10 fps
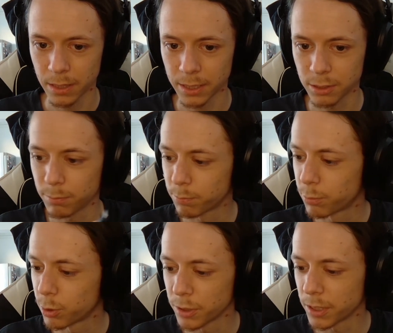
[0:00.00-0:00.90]
to
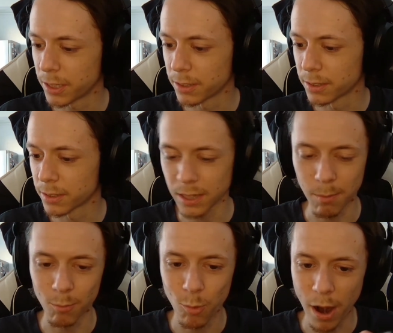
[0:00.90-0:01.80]
put it in
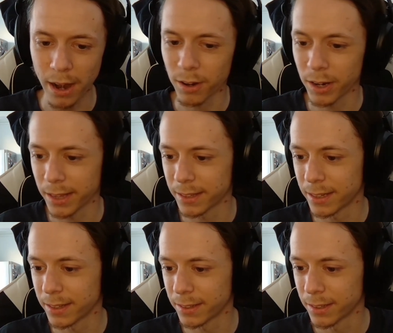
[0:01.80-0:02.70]
somewhere and
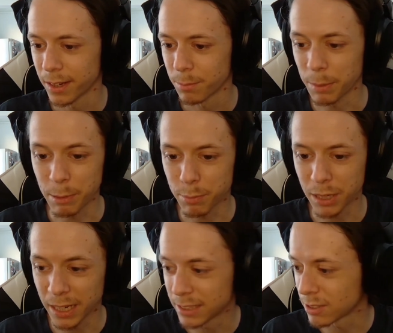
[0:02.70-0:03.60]
then maybe
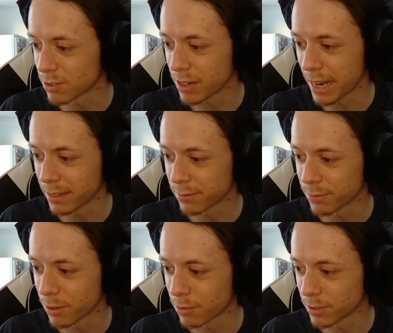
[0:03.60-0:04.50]
place your
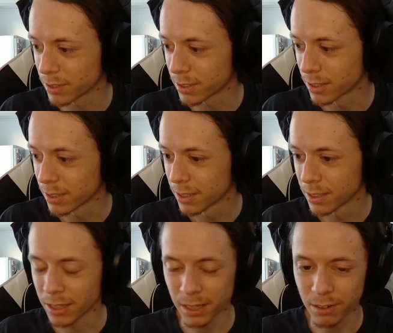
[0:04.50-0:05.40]
headphone
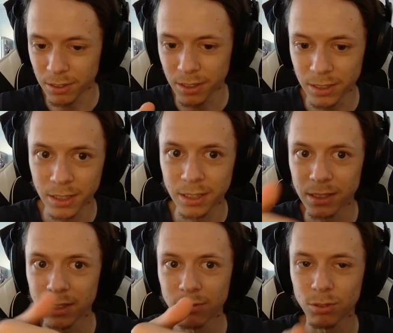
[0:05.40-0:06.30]
like on a
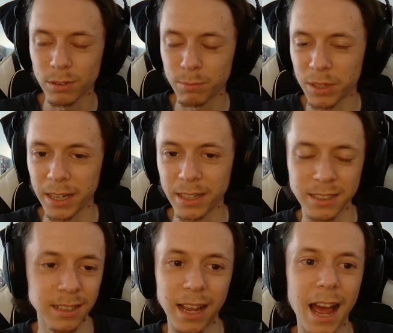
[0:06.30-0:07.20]
different
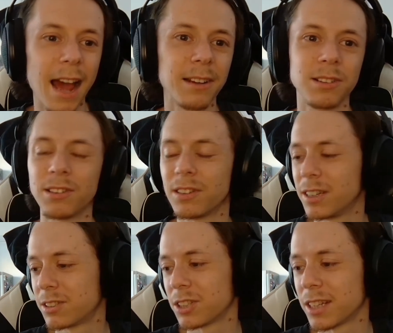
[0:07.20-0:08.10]
place. I don't know.
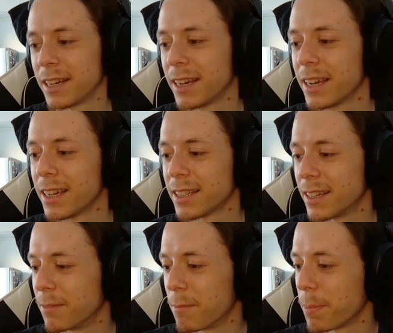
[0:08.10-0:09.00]
It's just like,
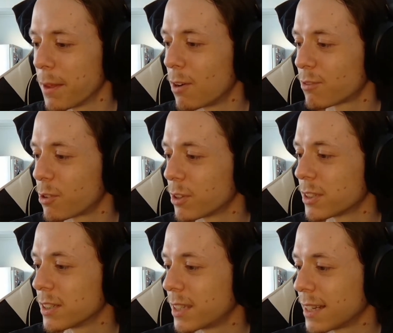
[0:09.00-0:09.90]
of course,
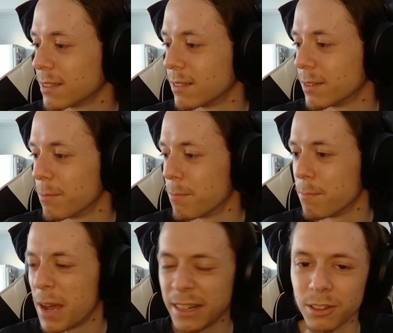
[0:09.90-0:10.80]
it doesn't
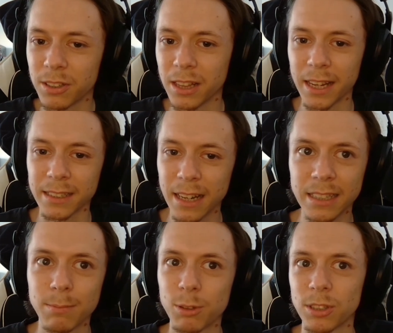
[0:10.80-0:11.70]
matter like
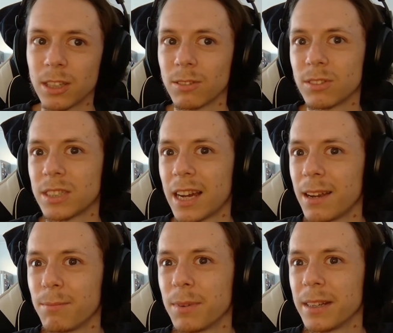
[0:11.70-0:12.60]
90% of the
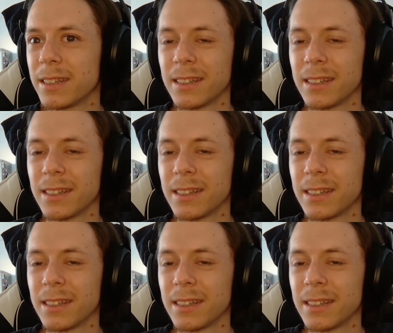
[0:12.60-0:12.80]
time, but